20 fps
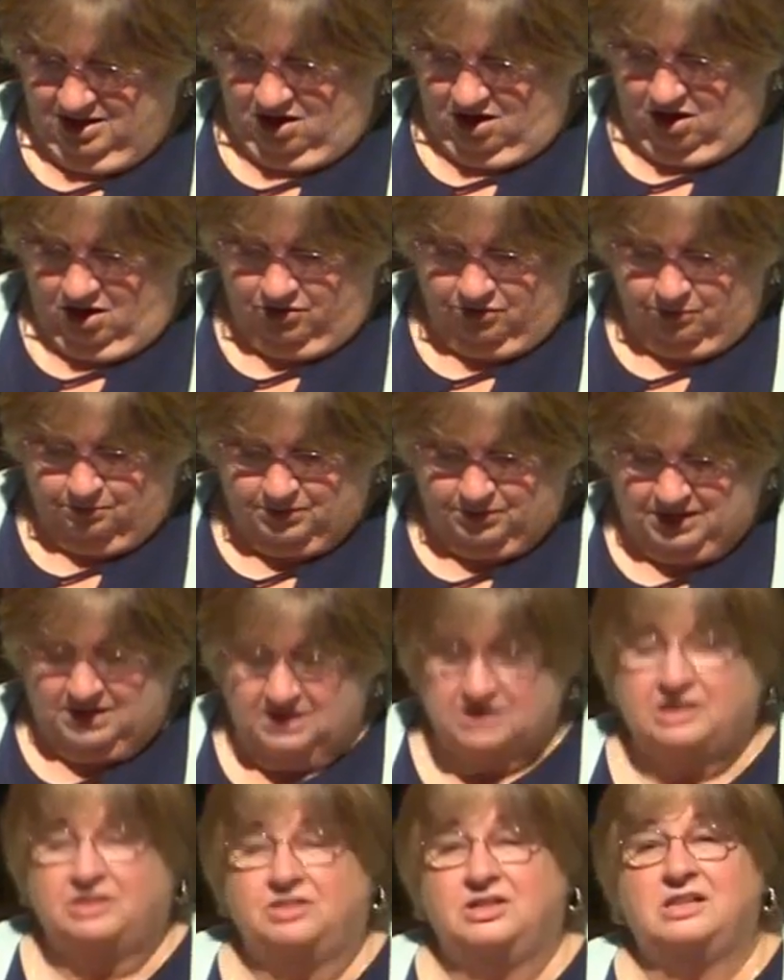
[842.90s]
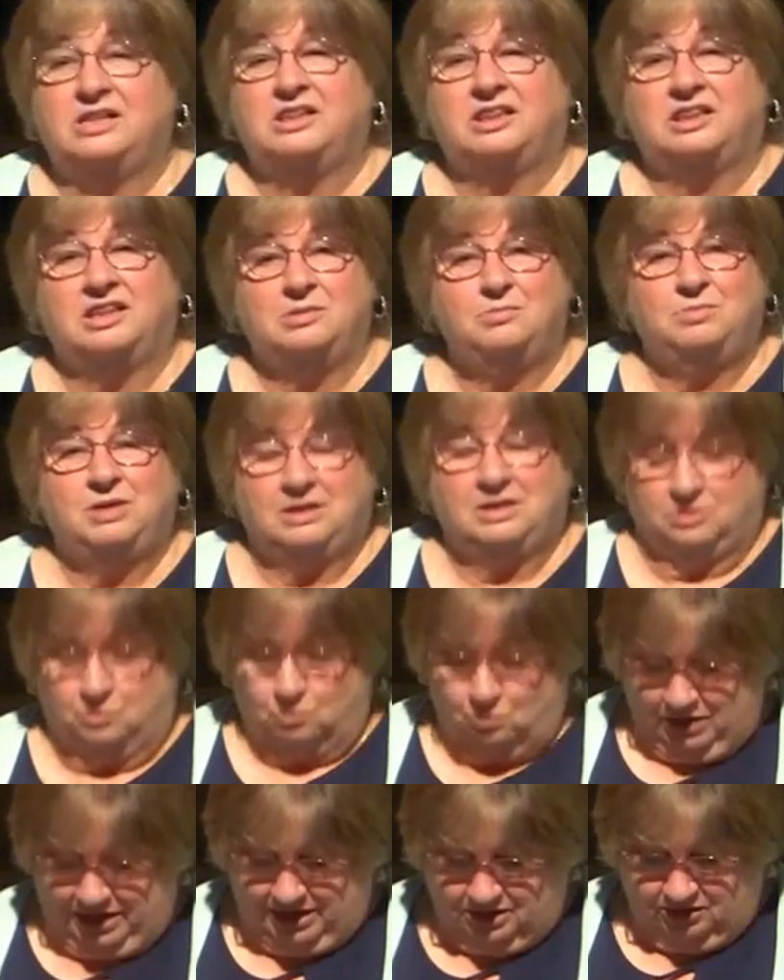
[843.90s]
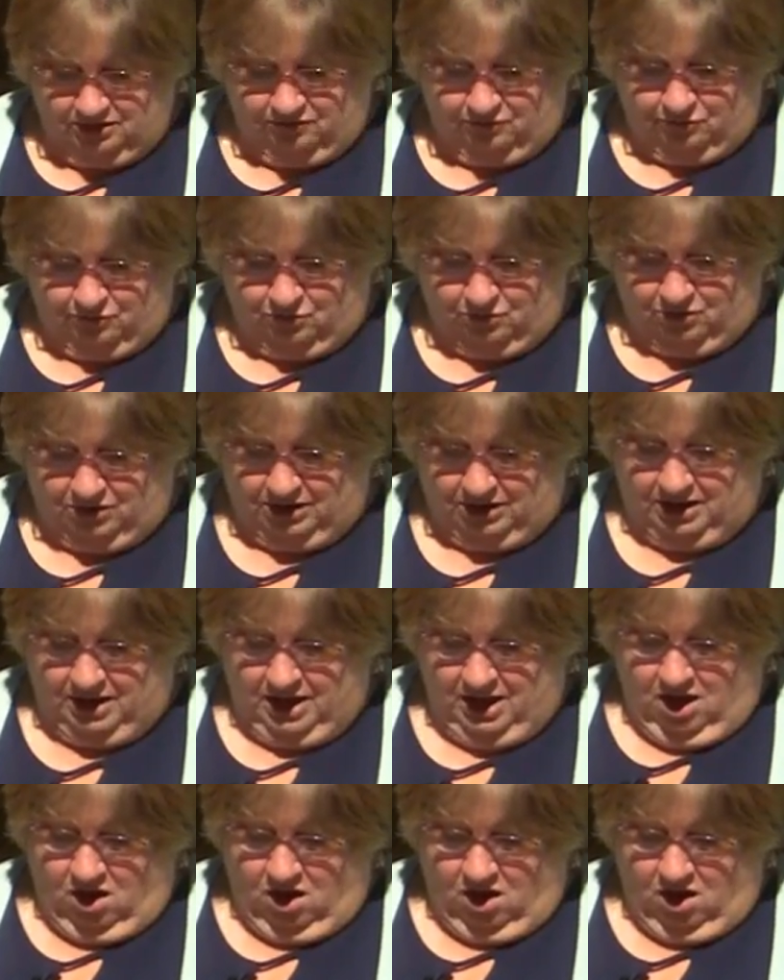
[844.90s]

all the peace that Simeon waited for,